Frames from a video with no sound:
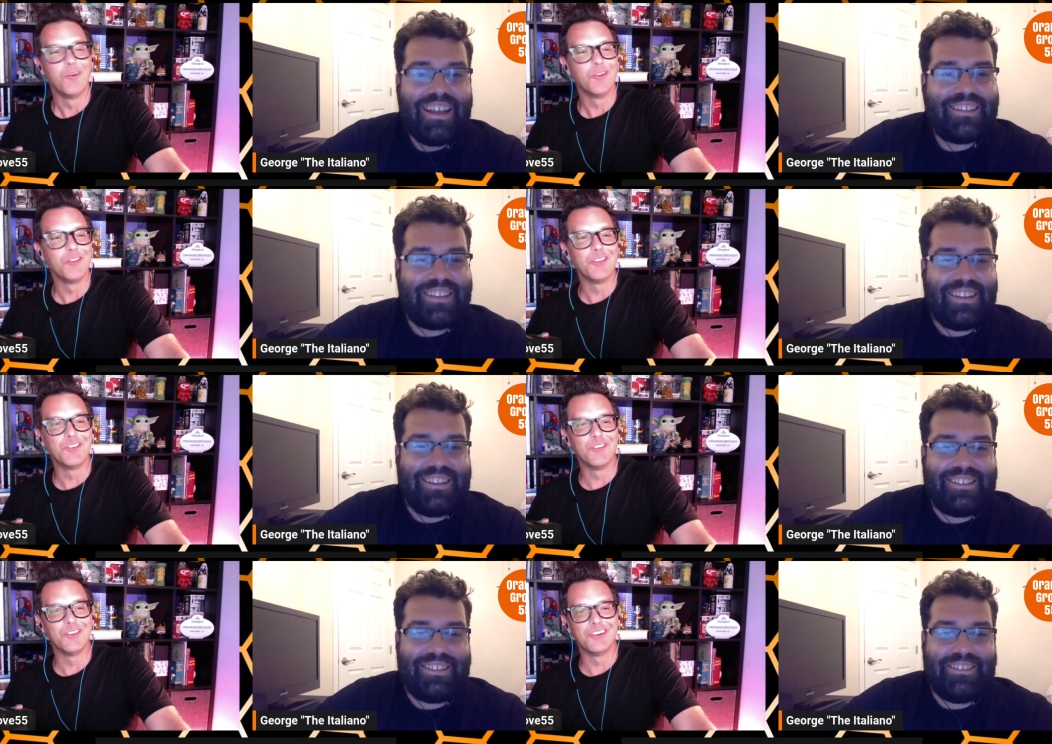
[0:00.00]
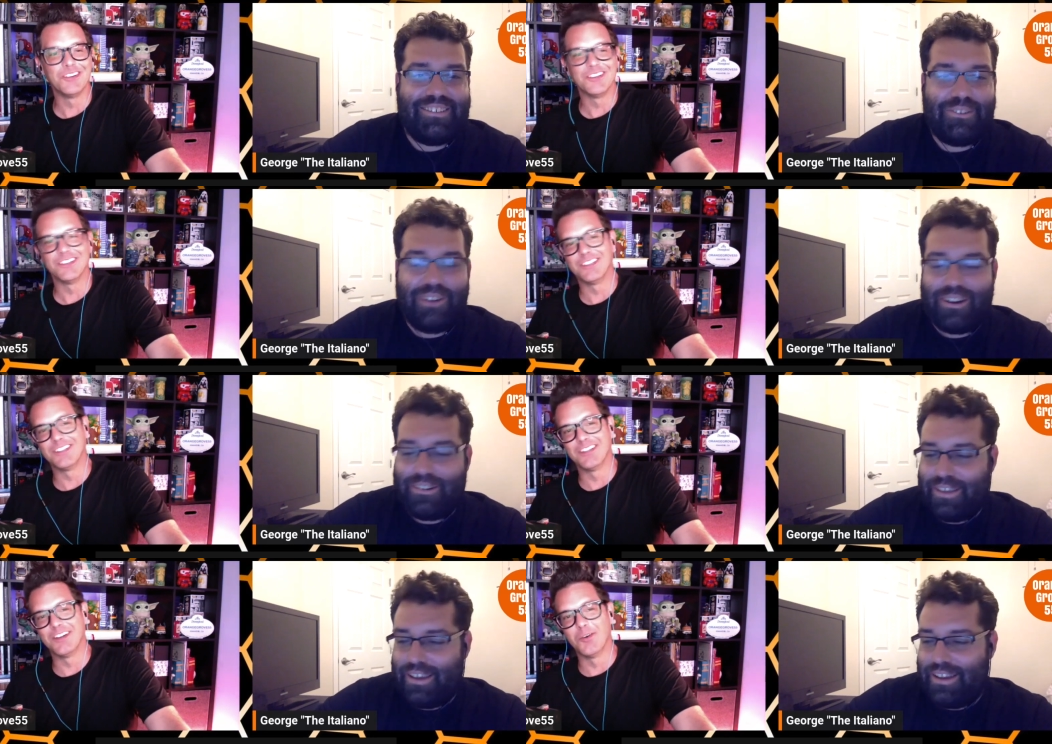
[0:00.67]
Speaker 1: to, to
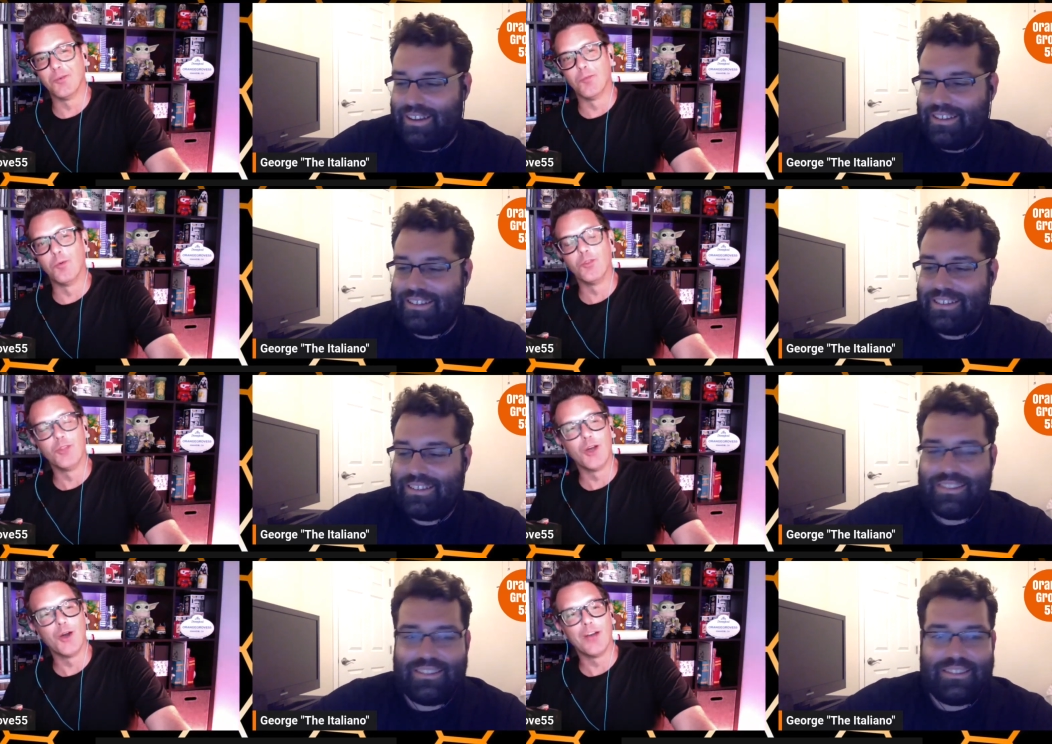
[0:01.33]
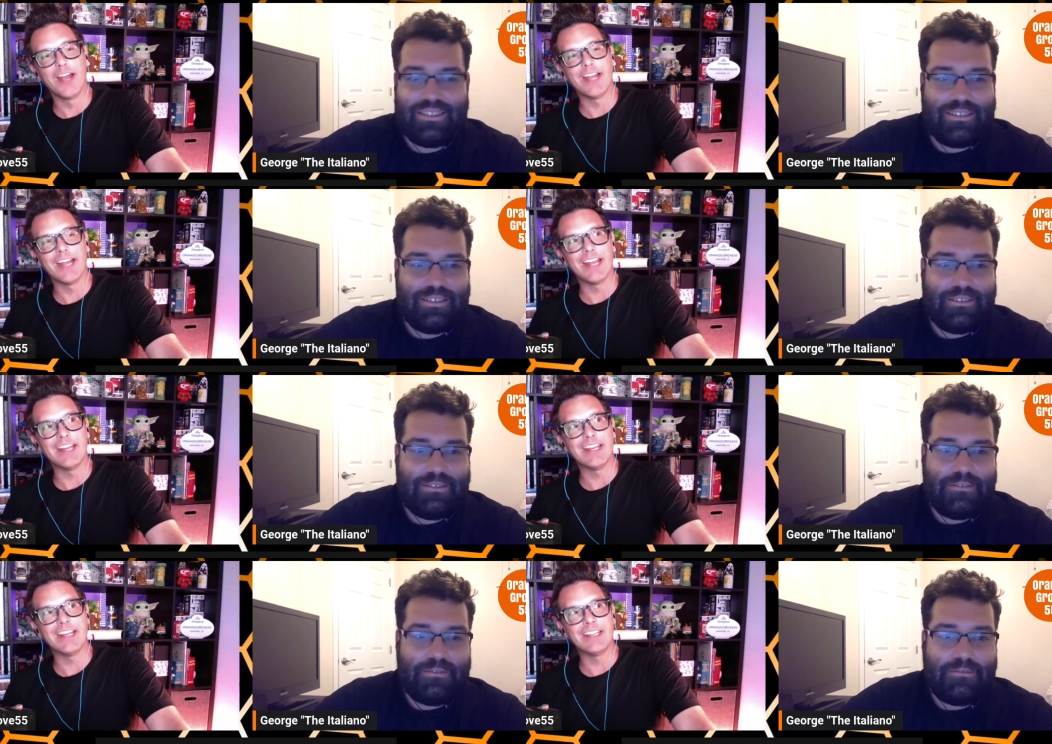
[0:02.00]
acquire that.
Speaker 2: Well, no. And,
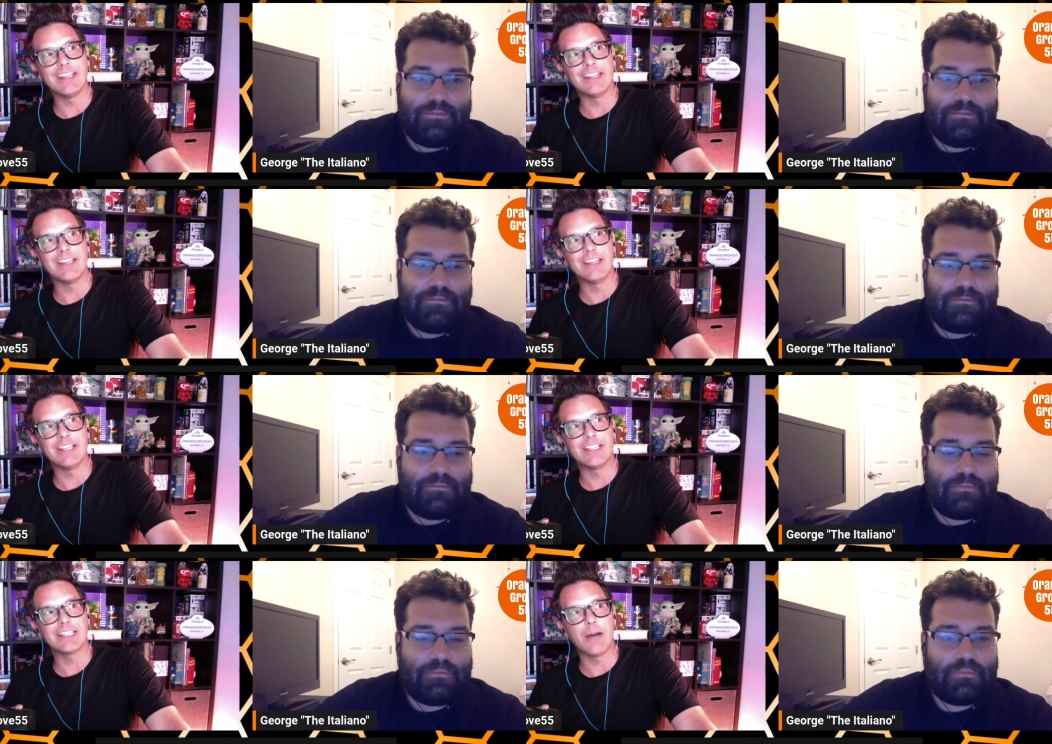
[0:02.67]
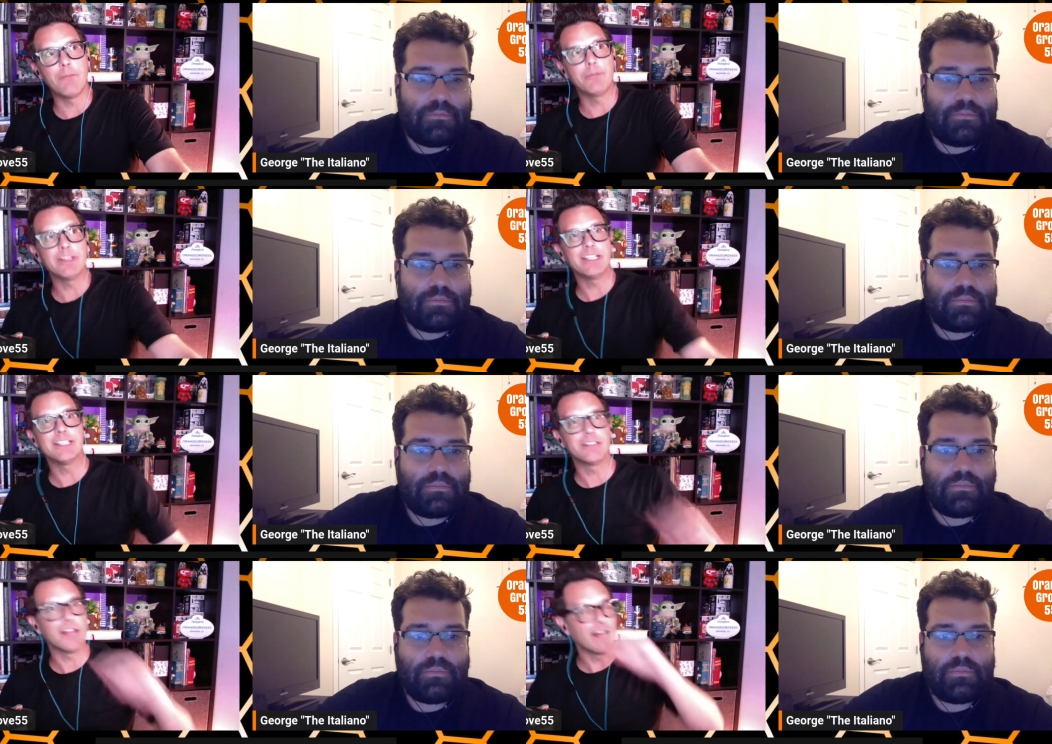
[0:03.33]
and these
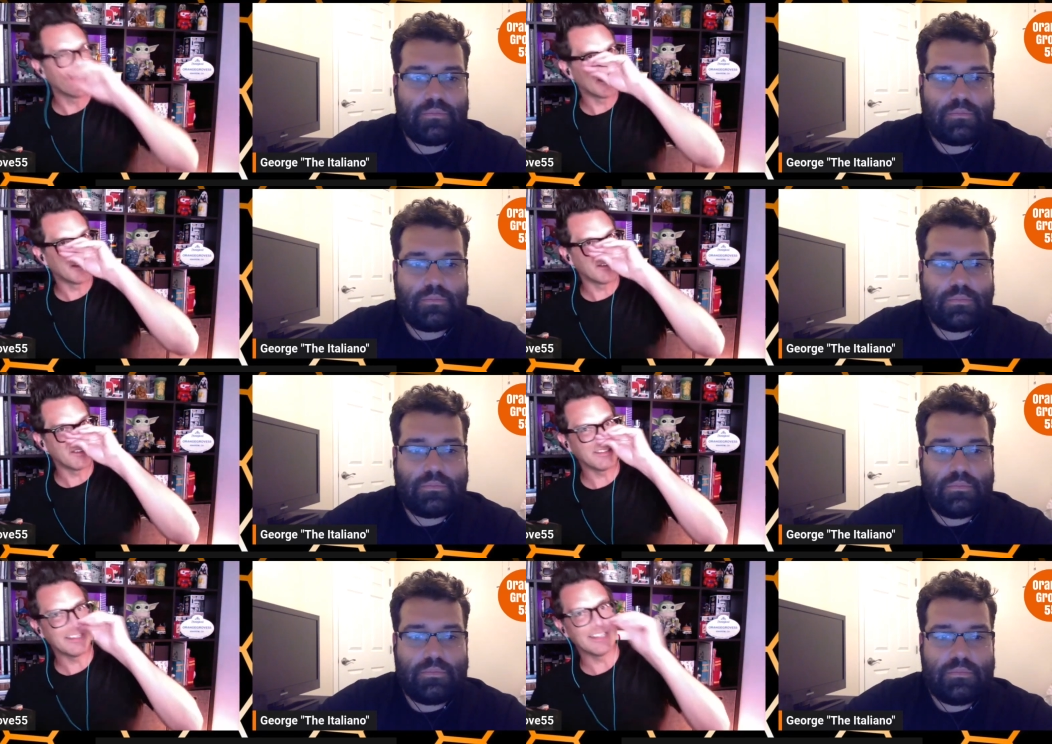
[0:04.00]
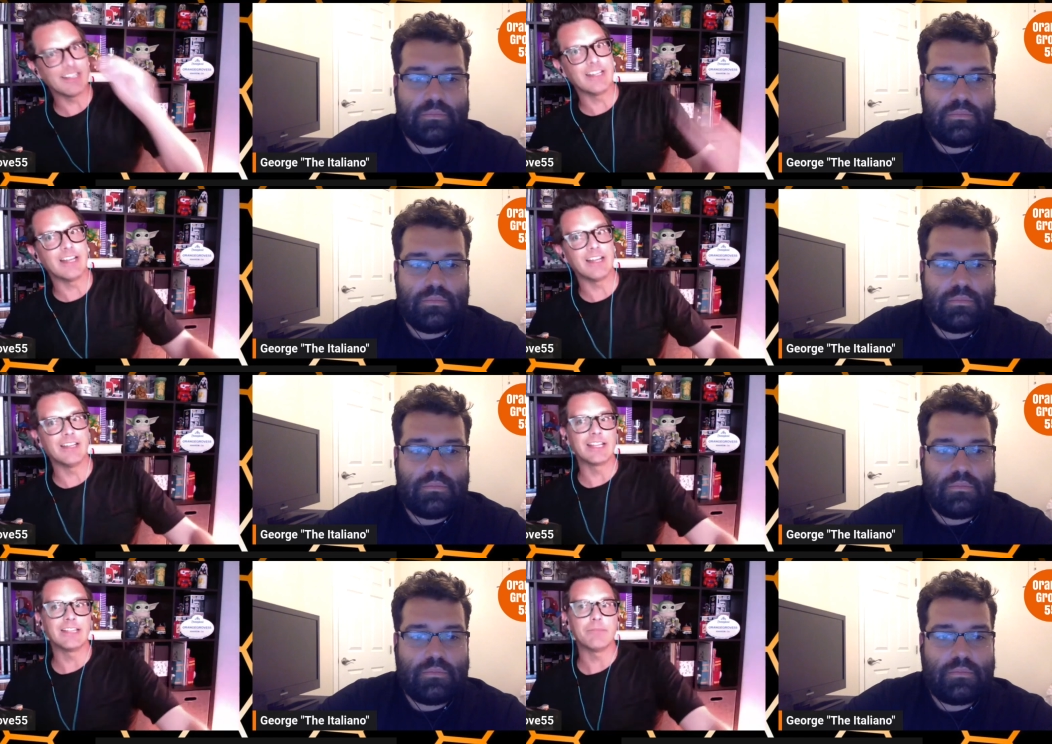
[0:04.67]
companies,
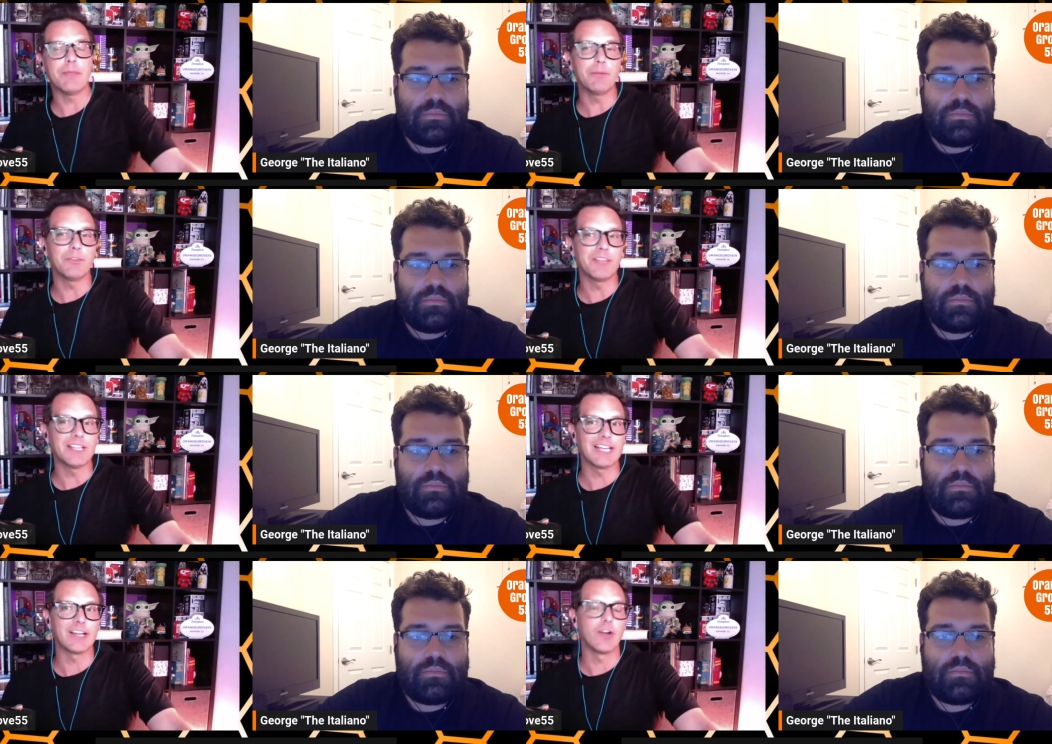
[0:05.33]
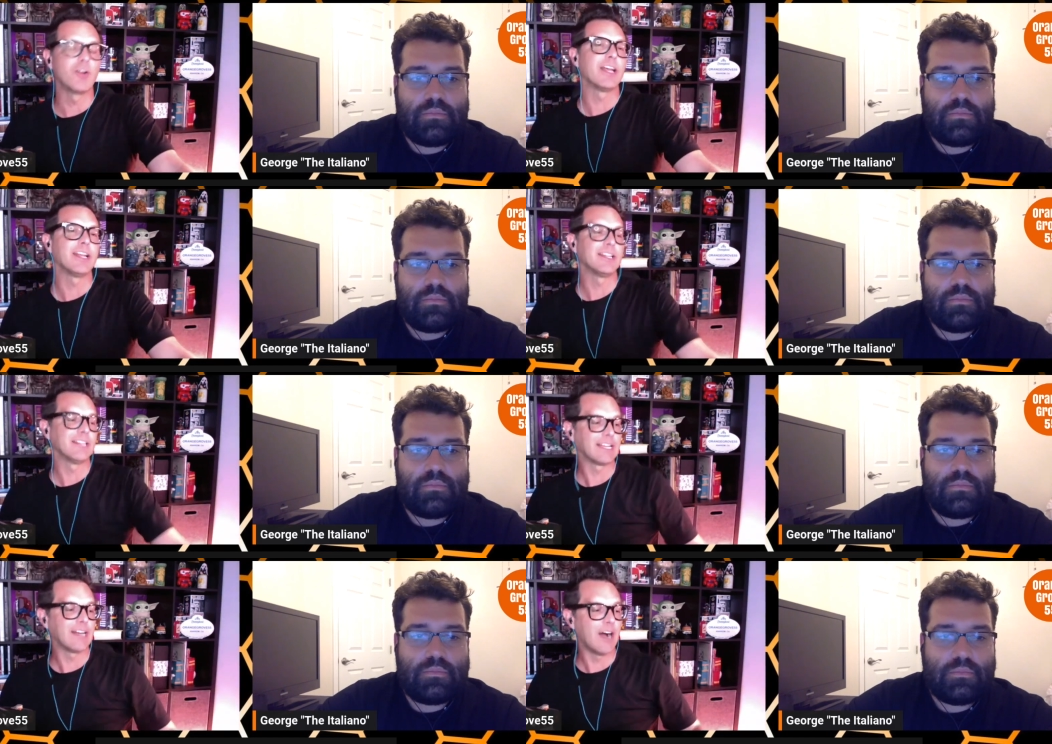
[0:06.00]
like people think like okay
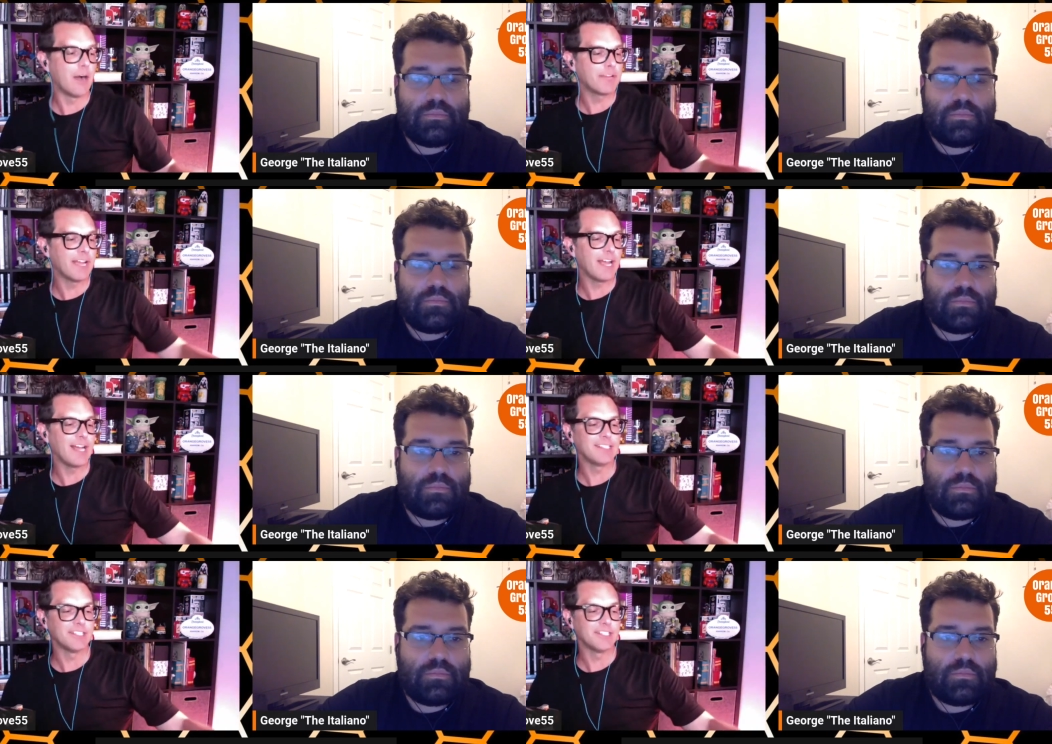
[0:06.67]
like comcast is